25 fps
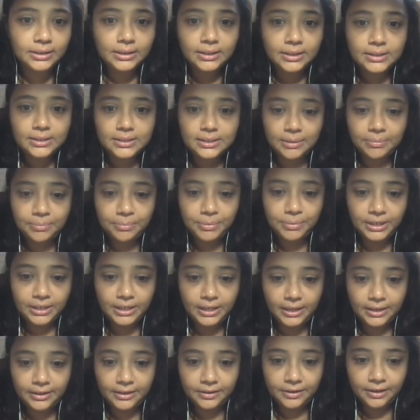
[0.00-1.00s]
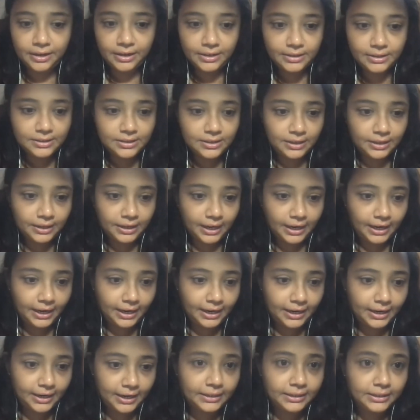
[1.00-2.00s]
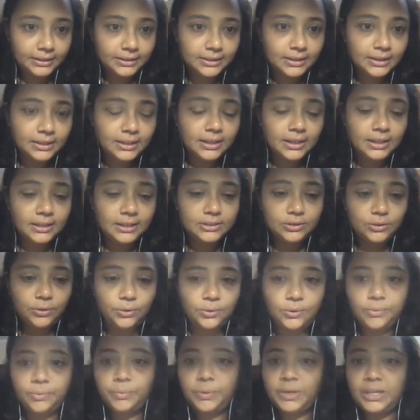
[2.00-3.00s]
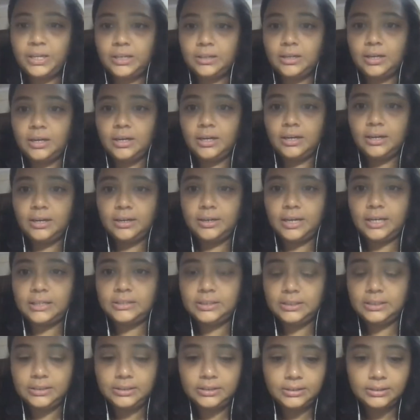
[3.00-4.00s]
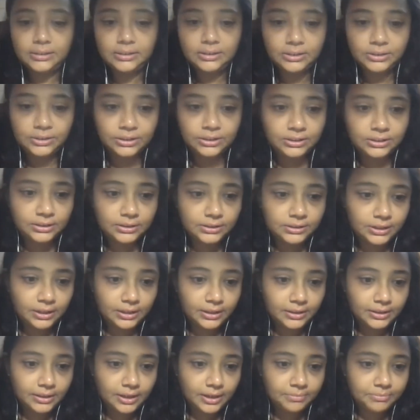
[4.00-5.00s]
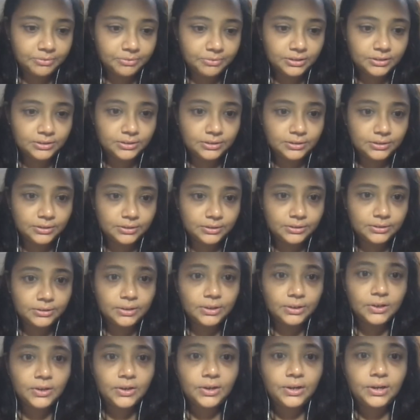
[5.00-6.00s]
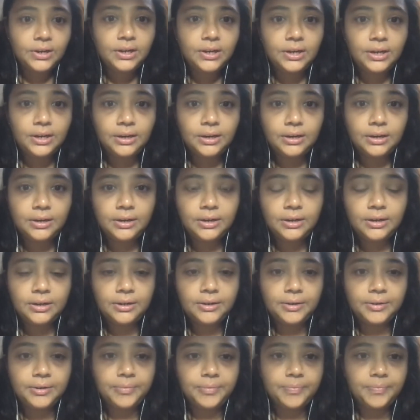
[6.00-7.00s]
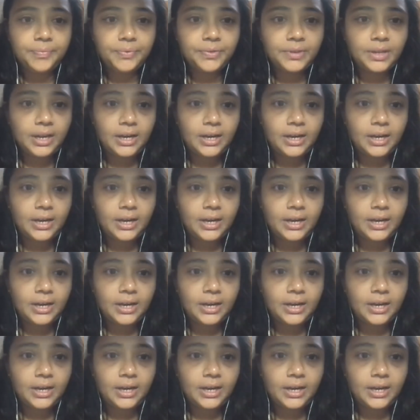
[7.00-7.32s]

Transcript: somebody had raised their hand. So we'll Rajendran, just a second. I'm just gonna go